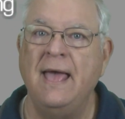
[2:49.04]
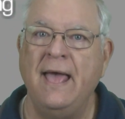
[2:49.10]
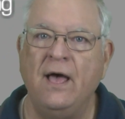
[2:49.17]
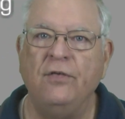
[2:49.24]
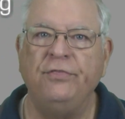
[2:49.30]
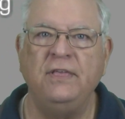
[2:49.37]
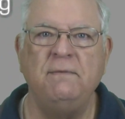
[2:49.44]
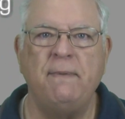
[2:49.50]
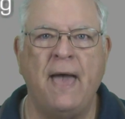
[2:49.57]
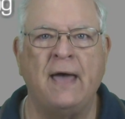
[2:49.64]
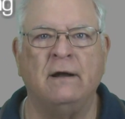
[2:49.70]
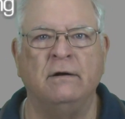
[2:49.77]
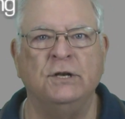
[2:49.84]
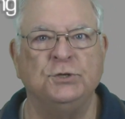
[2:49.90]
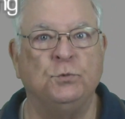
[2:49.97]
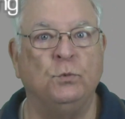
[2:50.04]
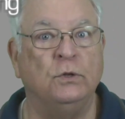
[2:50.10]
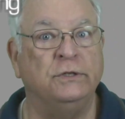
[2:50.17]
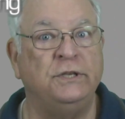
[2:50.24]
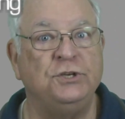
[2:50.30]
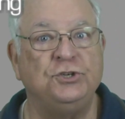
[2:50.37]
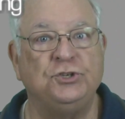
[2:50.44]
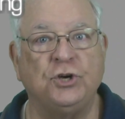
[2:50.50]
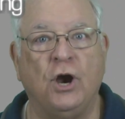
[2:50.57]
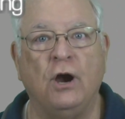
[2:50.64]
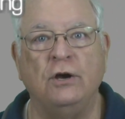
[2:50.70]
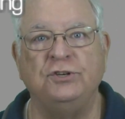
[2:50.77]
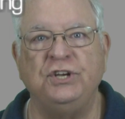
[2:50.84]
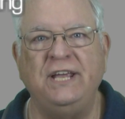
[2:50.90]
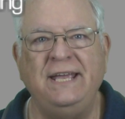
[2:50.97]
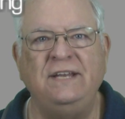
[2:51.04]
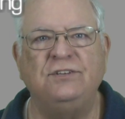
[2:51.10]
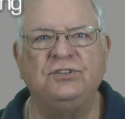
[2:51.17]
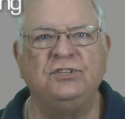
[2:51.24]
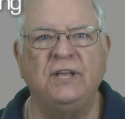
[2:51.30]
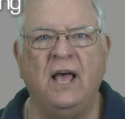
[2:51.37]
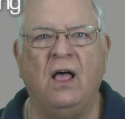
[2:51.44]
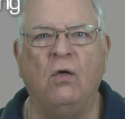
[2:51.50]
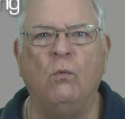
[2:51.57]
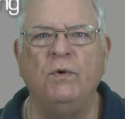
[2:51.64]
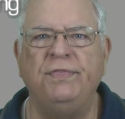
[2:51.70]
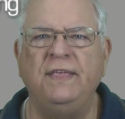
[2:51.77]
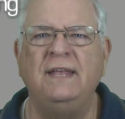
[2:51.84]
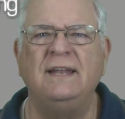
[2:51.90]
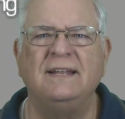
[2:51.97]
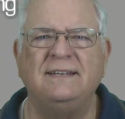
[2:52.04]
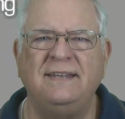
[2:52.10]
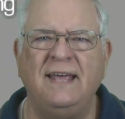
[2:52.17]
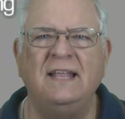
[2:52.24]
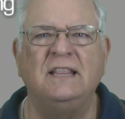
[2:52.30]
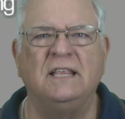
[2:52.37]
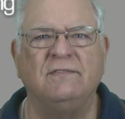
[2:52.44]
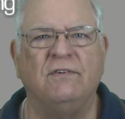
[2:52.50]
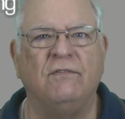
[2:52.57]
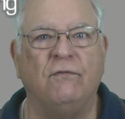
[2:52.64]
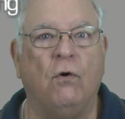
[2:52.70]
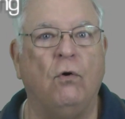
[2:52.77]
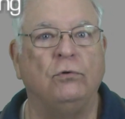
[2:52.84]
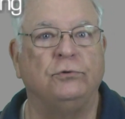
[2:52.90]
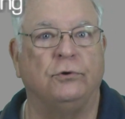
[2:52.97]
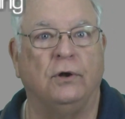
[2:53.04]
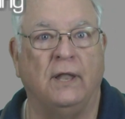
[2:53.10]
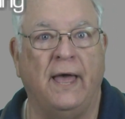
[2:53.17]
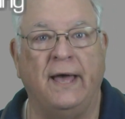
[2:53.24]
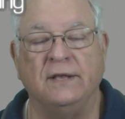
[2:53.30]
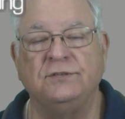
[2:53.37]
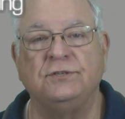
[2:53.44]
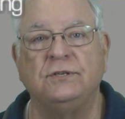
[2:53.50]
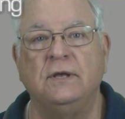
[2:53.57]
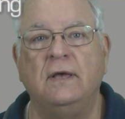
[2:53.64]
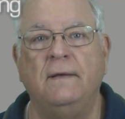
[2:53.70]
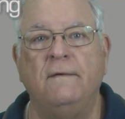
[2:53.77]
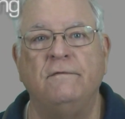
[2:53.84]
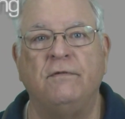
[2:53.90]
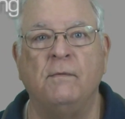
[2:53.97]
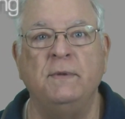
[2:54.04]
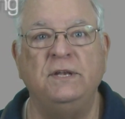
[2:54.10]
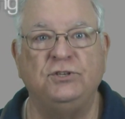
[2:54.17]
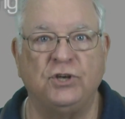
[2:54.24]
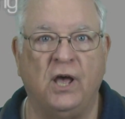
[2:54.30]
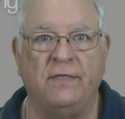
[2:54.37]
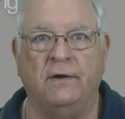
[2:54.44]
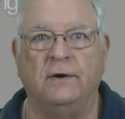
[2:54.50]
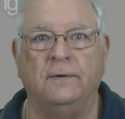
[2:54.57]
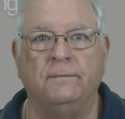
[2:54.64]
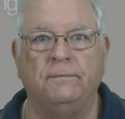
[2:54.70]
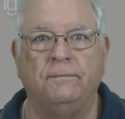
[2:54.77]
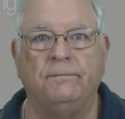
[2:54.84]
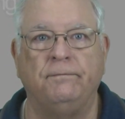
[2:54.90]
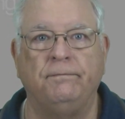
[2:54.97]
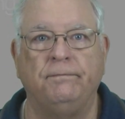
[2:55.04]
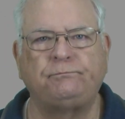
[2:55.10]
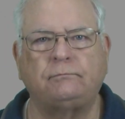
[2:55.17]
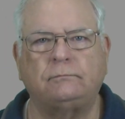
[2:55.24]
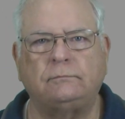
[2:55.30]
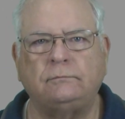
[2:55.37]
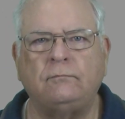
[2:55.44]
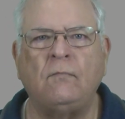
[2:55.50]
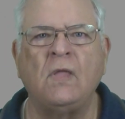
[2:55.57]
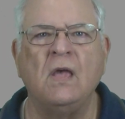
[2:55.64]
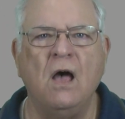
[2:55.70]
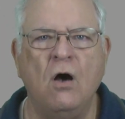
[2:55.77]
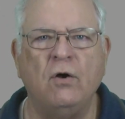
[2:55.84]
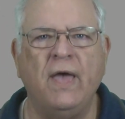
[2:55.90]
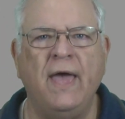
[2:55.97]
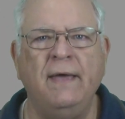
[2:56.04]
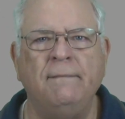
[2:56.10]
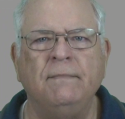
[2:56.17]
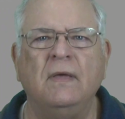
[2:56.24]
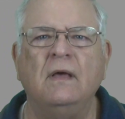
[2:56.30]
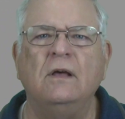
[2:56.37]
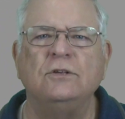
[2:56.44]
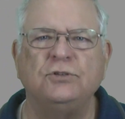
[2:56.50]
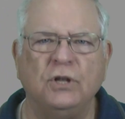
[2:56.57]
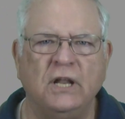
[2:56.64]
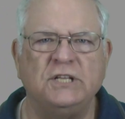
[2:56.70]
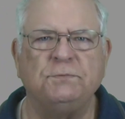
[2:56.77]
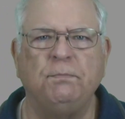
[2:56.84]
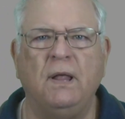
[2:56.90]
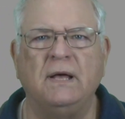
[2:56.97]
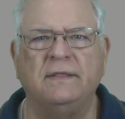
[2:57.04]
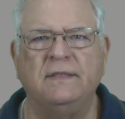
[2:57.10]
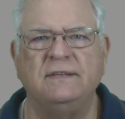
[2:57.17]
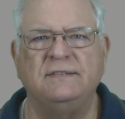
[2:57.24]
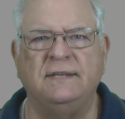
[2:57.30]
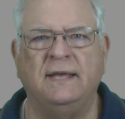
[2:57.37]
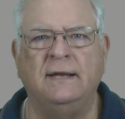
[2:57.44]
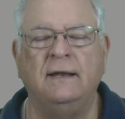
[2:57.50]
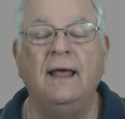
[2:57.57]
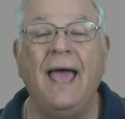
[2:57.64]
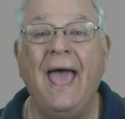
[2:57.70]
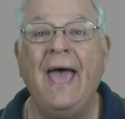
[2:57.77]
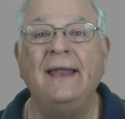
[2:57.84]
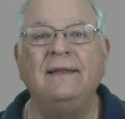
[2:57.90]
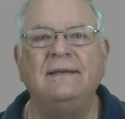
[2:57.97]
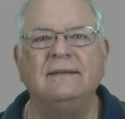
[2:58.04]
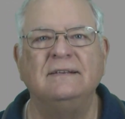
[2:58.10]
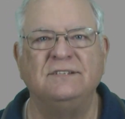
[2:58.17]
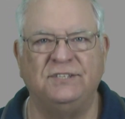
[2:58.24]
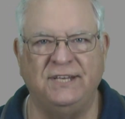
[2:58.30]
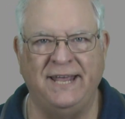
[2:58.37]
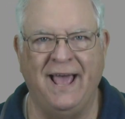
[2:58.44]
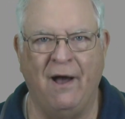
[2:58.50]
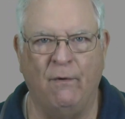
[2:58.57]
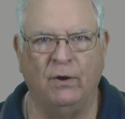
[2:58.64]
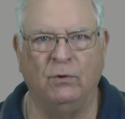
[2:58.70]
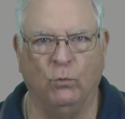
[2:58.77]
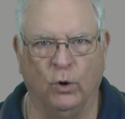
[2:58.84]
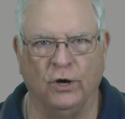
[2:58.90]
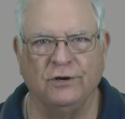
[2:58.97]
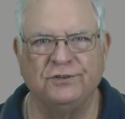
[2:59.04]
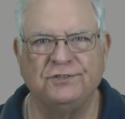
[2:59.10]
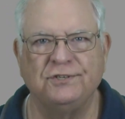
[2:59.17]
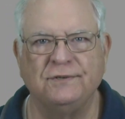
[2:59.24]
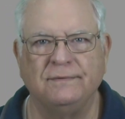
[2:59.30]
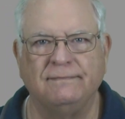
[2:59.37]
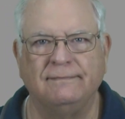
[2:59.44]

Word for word: Healthy batteries will discharge each cell within a tenth of a volt or less from each other. Okay, so let's plug this in and see how it works.